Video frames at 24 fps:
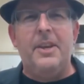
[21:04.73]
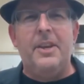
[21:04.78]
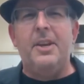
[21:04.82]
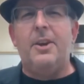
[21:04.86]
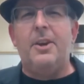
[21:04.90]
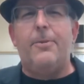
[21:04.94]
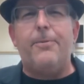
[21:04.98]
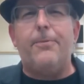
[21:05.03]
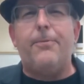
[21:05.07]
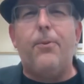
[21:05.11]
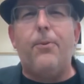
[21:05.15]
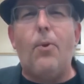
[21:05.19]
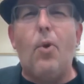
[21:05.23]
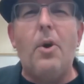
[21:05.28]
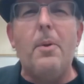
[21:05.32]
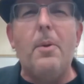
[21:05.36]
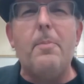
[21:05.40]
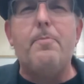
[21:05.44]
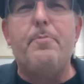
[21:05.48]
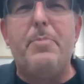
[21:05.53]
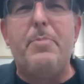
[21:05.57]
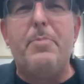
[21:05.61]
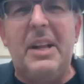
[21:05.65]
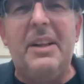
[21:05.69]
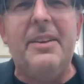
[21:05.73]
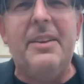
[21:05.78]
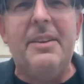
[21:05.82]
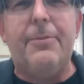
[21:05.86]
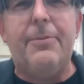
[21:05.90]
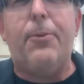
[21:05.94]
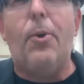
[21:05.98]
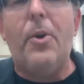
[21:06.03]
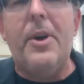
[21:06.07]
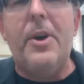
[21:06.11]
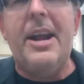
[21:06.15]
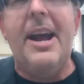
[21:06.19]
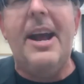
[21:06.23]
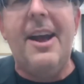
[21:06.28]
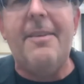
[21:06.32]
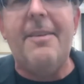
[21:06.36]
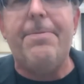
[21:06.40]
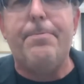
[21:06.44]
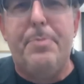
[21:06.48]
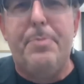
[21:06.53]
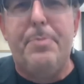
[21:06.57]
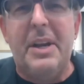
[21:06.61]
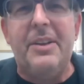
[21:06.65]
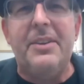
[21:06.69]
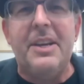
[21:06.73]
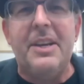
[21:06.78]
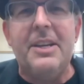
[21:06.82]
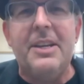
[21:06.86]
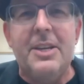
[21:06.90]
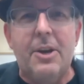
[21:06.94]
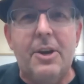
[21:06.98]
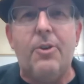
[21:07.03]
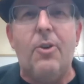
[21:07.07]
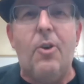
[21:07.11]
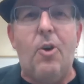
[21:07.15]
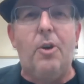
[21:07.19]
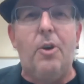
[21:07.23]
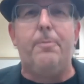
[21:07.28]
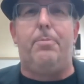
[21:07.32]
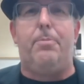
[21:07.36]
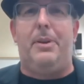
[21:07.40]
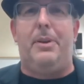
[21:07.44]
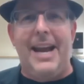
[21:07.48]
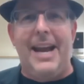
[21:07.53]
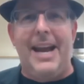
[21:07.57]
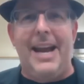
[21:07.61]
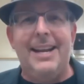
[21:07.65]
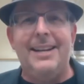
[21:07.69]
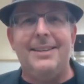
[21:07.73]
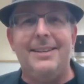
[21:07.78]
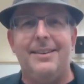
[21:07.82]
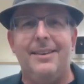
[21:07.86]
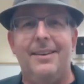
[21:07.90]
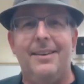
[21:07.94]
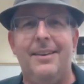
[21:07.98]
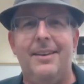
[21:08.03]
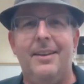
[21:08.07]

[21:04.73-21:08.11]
in a four billion four and a half billion year old planet